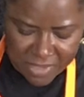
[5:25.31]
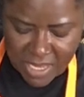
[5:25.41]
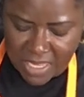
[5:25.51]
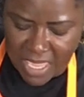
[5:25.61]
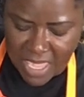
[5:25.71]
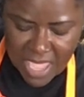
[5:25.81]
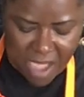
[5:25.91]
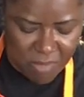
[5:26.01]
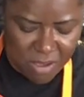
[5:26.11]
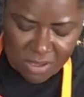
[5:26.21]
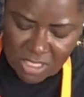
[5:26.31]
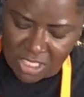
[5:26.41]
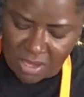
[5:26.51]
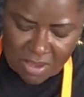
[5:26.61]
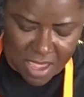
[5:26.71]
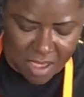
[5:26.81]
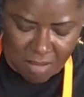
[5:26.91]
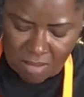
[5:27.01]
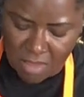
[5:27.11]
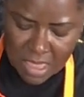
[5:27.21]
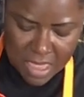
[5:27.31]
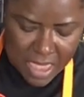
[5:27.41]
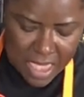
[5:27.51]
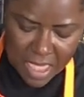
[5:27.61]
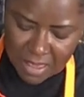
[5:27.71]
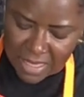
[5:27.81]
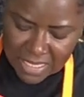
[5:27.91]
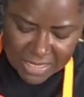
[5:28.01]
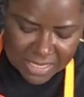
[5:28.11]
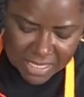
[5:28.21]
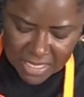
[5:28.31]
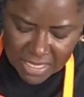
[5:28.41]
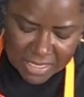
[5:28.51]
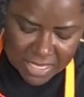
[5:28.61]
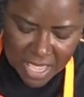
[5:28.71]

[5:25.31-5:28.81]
again, I want to show y'all how easy it is.